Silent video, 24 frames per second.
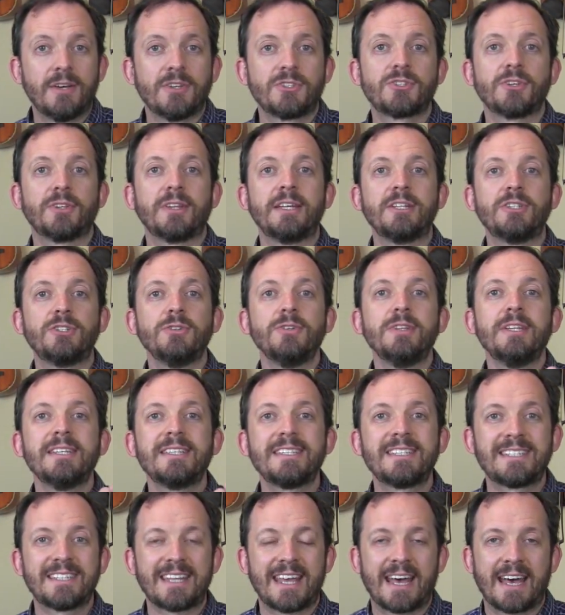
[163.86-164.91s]
So they do
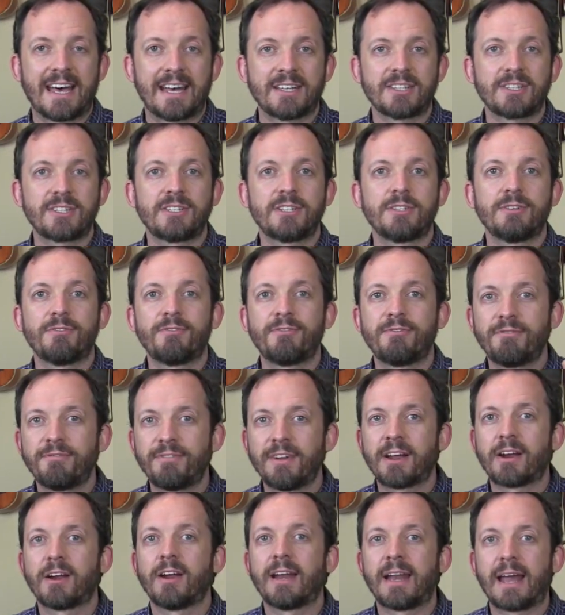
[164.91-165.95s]
this test to
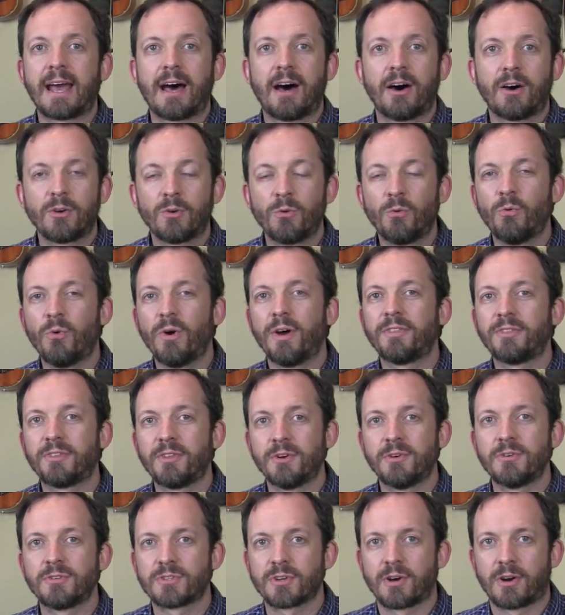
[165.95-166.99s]
ferret out what
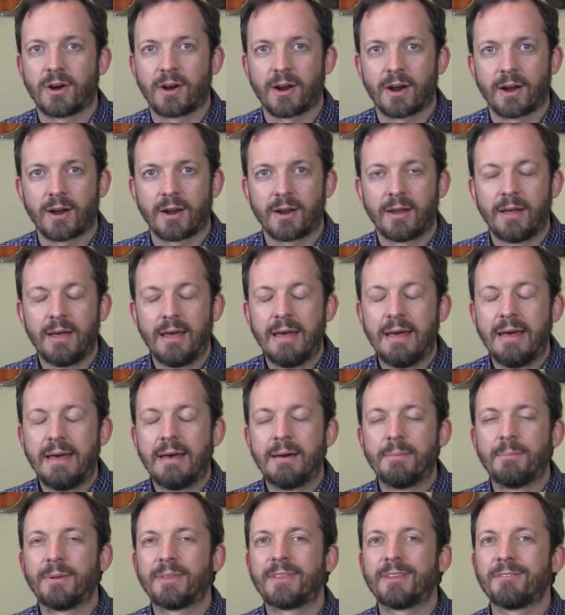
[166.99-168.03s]
those are,
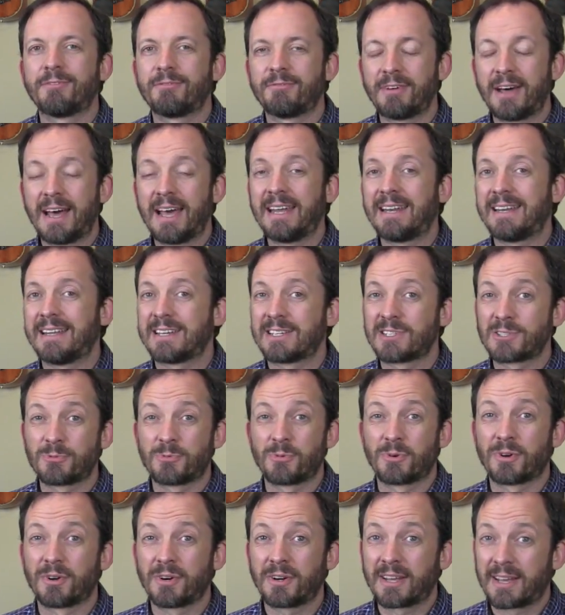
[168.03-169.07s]
but the findings
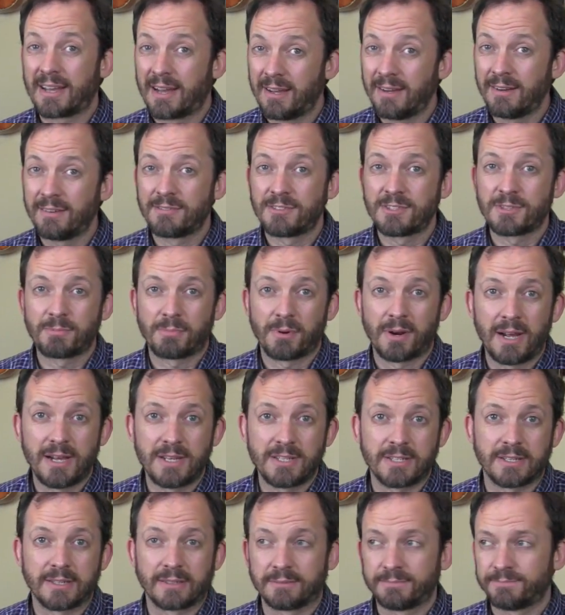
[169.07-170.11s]
were kind of
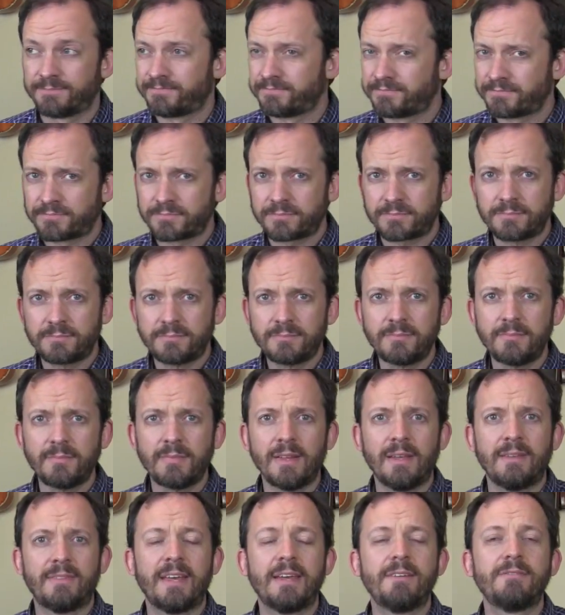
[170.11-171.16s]
surprising.
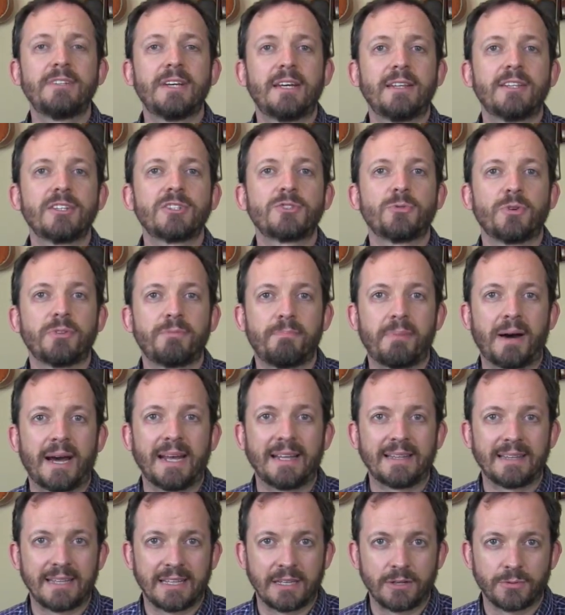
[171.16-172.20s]
They've done this with
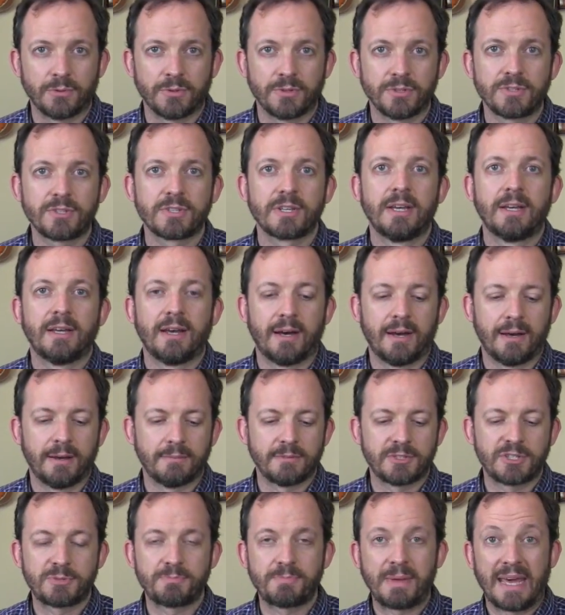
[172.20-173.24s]
bilinguals,
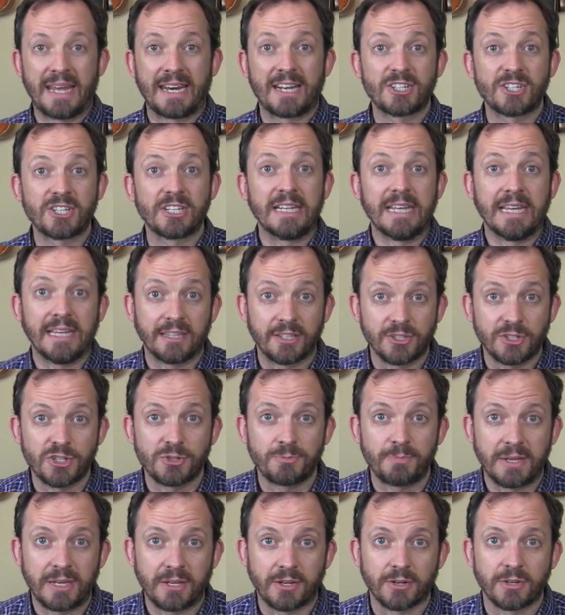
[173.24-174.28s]
Spanish and English
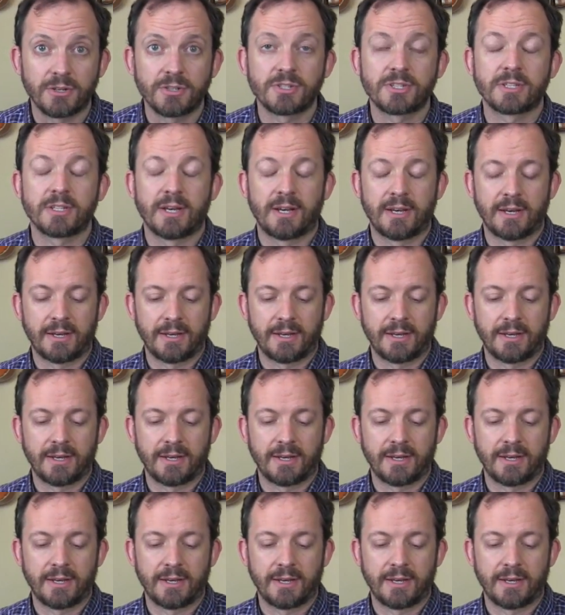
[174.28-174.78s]
speakers,